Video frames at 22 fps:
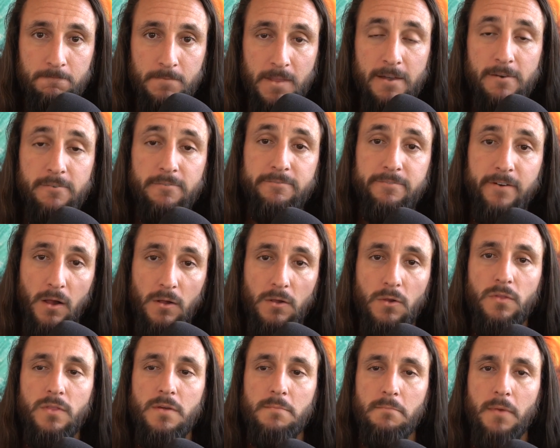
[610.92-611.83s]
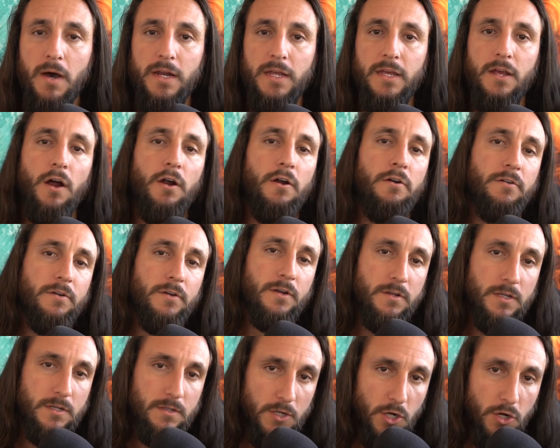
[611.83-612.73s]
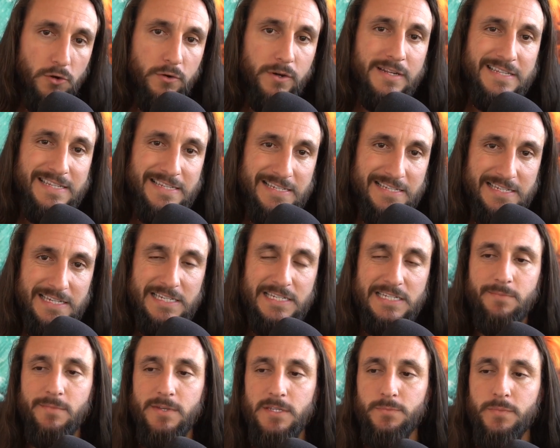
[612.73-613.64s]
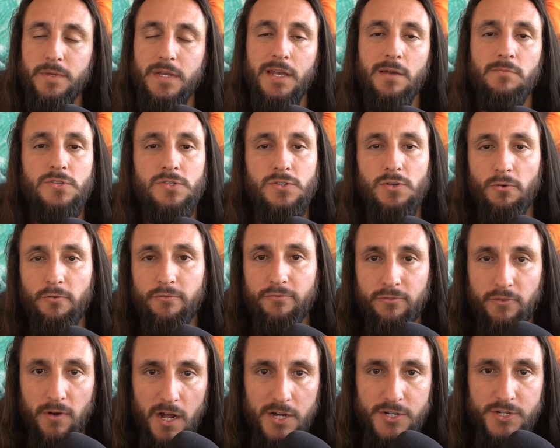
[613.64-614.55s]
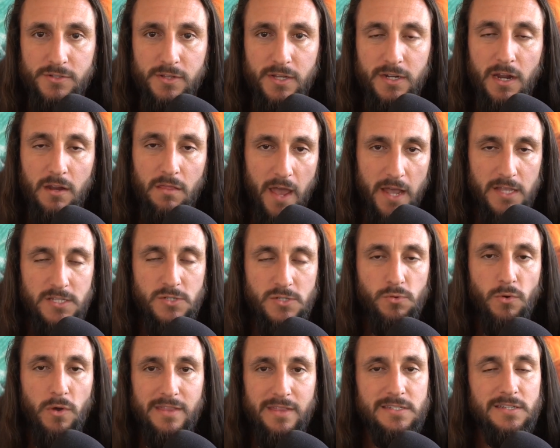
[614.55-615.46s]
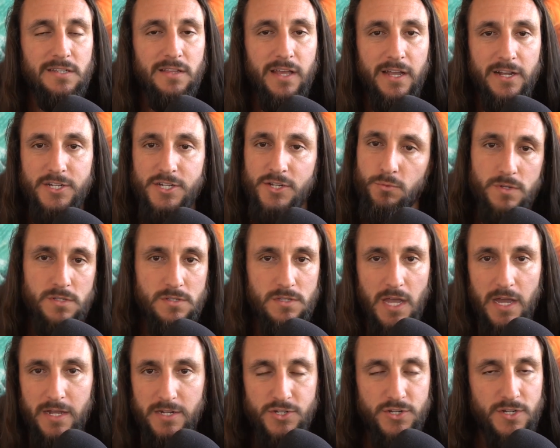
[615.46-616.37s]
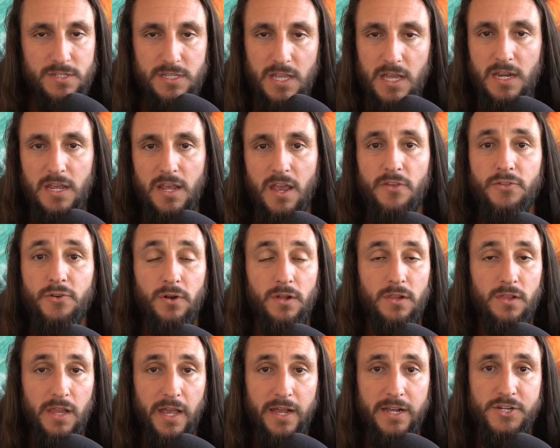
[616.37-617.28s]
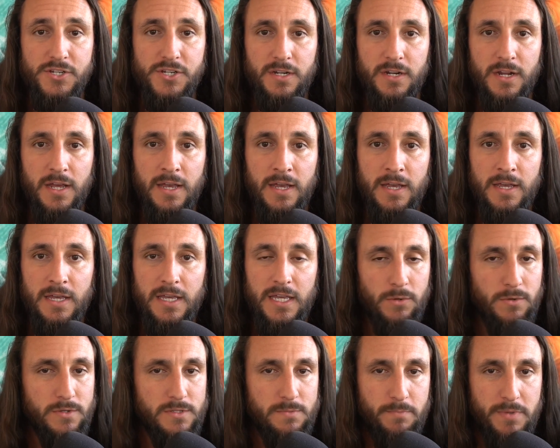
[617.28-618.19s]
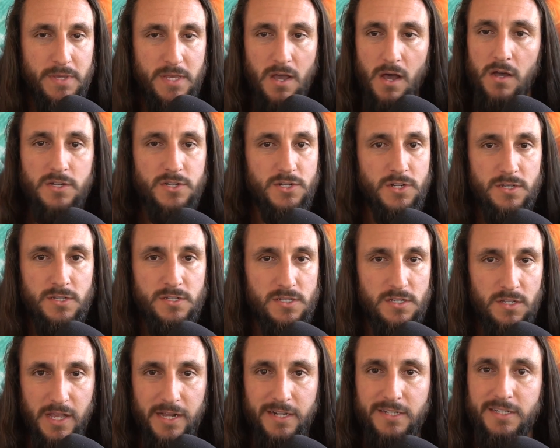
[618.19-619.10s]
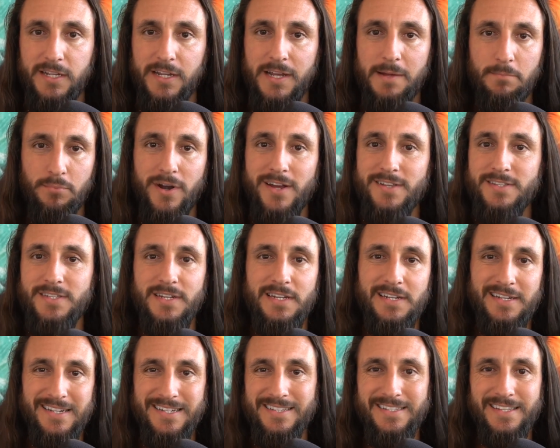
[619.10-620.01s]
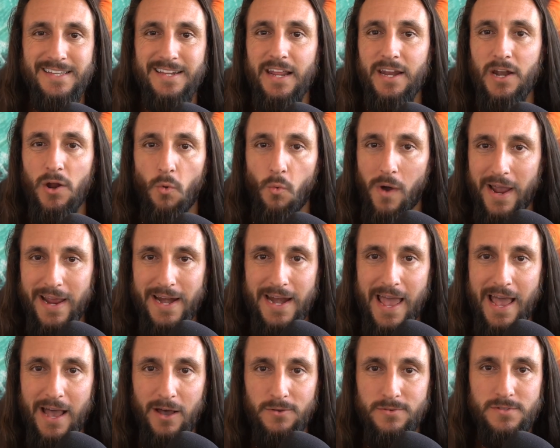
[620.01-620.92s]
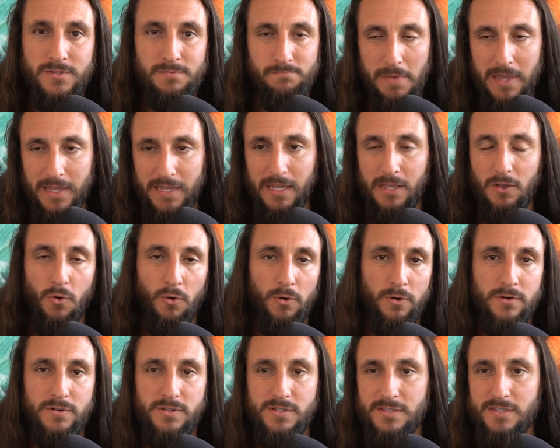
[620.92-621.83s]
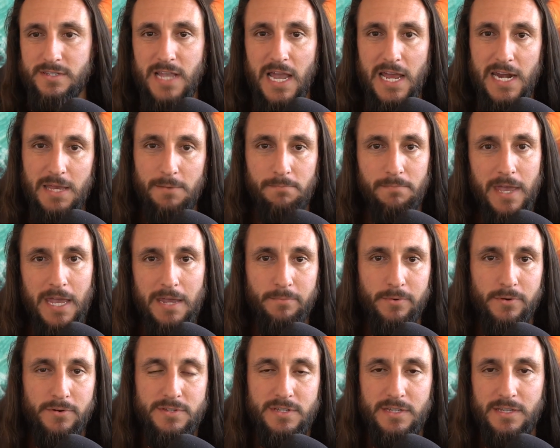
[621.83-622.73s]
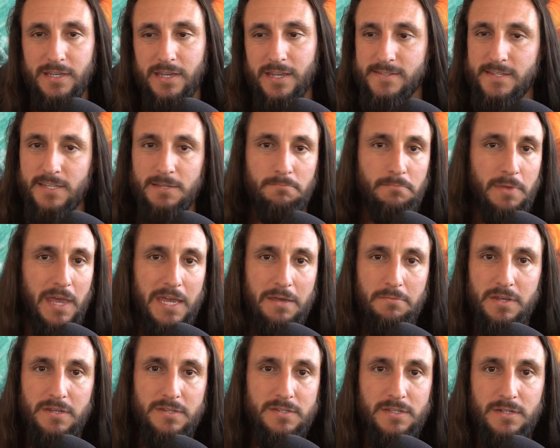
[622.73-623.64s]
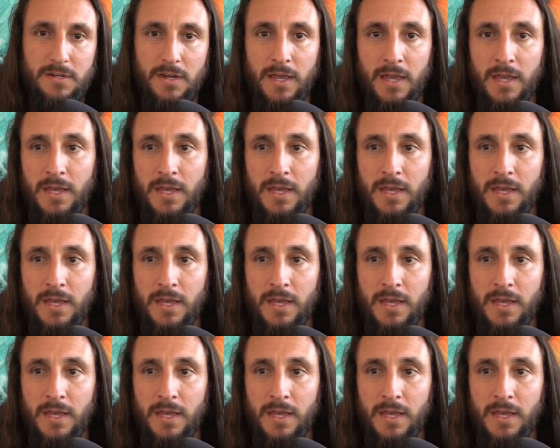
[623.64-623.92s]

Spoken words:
Follow the money. Our current system has become so fraudulent, and that's why this election was not just any other election. It was beyond just selecting a president to sit in a White House making orders and signing papers and kissing babies and